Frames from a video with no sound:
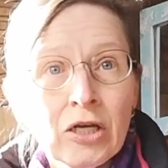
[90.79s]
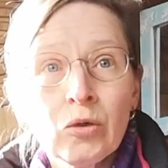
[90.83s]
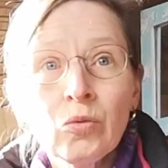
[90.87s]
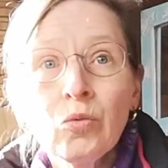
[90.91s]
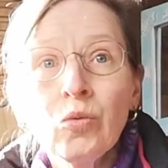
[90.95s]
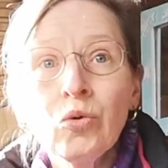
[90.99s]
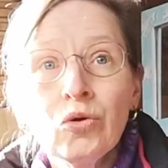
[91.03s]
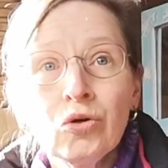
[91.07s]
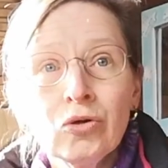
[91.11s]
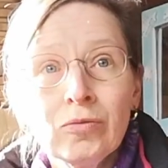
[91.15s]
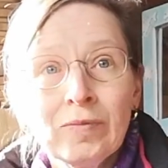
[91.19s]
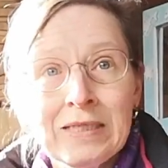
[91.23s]

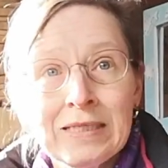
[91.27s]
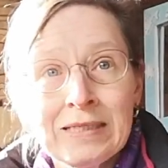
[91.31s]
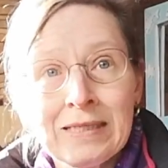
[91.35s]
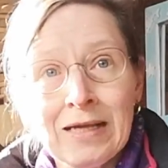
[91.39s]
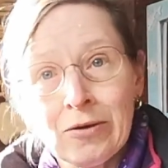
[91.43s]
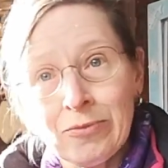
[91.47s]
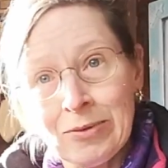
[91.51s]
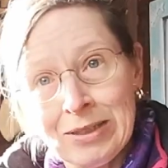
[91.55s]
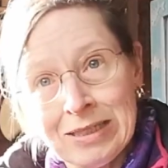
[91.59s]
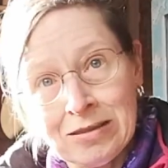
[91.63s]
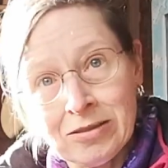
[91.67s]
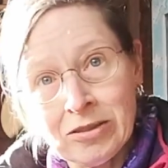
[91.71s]
warm as their
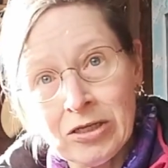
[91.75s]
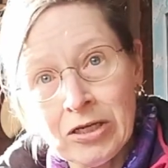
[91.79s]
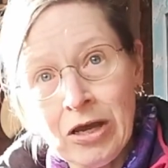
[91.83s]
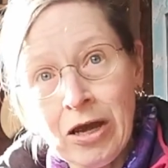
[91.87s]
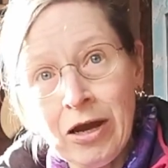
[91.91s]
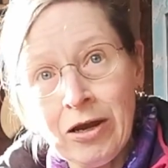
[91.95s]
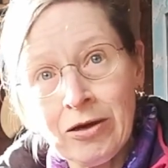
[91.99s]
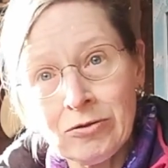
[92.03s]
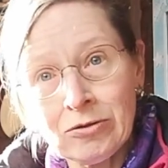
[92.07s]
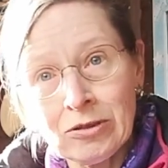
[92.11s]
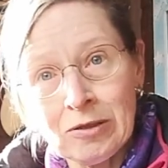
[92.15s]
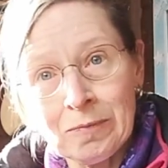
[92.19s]
winter
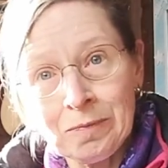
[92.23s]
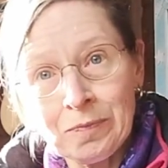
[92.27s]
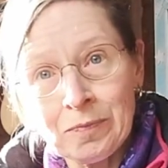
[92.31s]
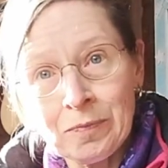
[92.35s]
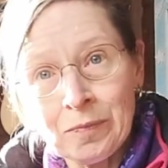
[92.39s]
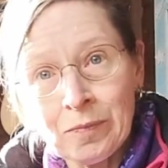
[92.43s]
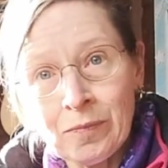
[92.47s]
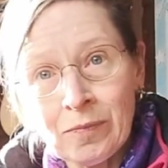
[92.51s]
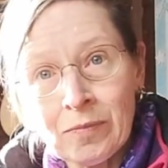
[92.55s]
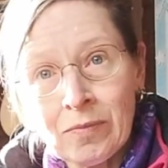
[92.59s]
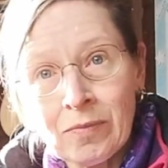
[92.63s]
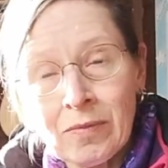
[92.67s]
coat.
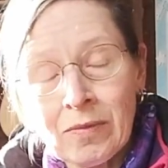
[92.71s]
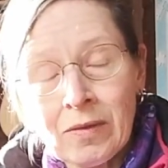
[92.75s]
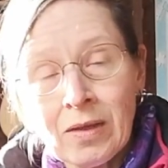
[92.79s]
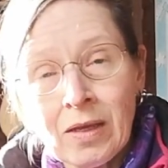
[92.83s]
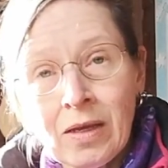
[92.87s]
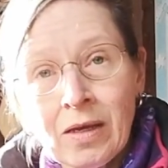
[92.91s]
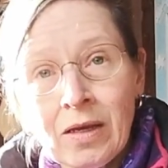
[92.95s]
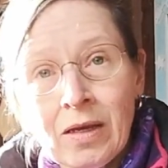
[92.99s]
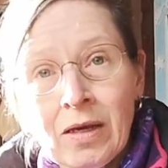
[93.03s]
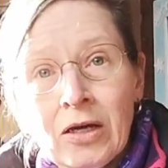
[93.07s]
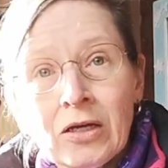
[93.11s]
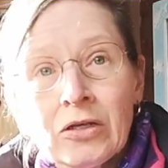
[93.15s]

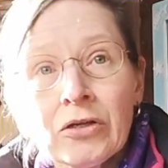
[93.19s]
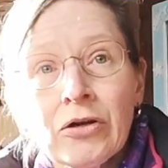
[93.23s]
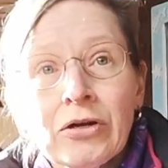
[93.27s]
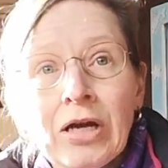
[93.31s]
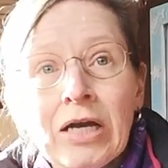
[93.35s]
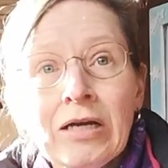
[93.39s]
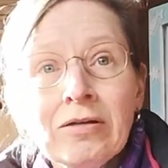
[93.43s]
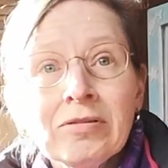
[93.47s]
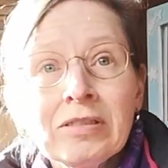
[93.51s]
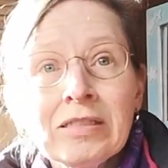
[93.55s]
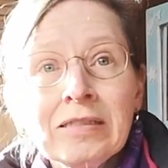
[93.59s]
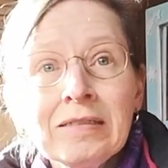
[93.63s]
You're
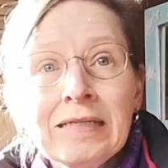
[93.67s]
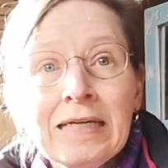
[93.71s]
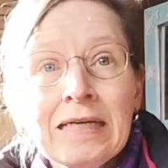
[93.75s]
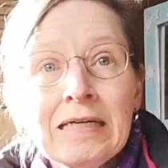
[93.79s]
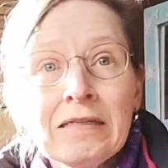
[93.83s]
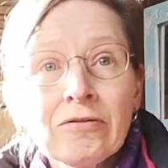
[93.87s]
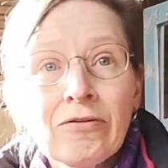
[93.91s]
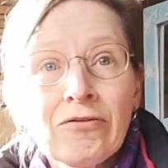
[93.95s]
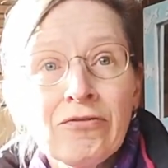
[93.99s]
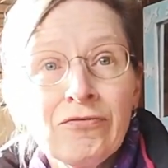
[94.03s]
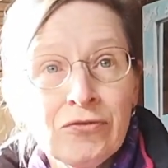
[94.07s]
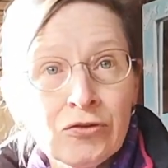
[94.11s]
going to
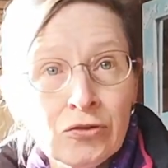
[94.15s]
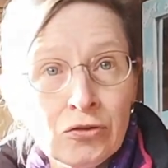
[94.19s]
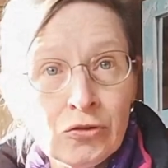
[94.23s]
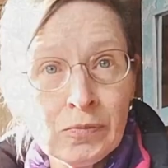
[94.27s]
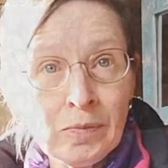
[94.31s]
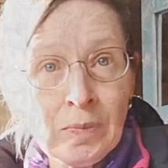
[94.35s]
need a food